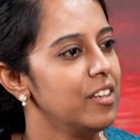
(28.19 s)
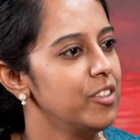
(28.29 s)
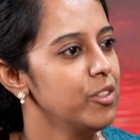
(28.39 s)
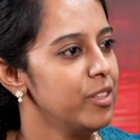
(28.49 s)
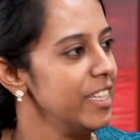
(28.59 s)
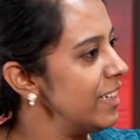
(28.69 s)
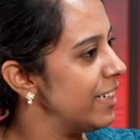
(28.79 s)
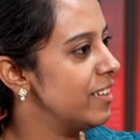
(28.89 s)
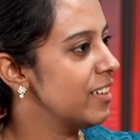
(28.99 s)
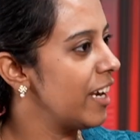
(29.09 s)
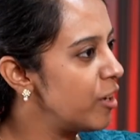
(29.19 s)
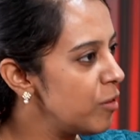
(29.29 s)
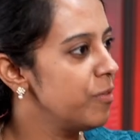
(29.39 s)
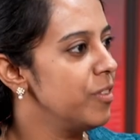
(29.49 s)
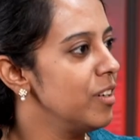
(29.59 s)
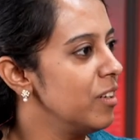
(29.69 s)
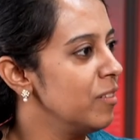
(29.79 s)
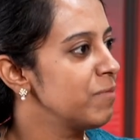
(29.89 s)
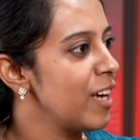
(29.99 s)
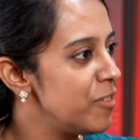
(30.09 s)
Do you think it kind of
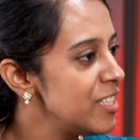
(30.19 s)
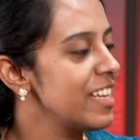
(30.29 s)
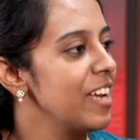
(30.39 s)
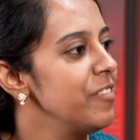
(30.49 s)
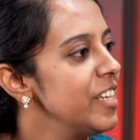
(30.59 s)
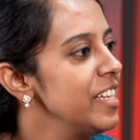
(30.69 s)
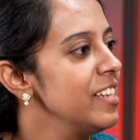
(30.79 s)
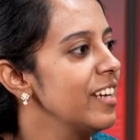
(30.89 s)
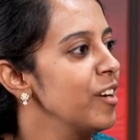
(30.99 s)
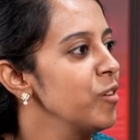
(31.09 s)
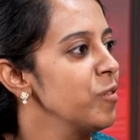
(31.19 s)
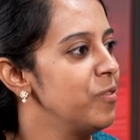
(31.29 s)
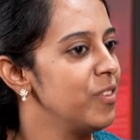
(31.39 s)
covers every kind of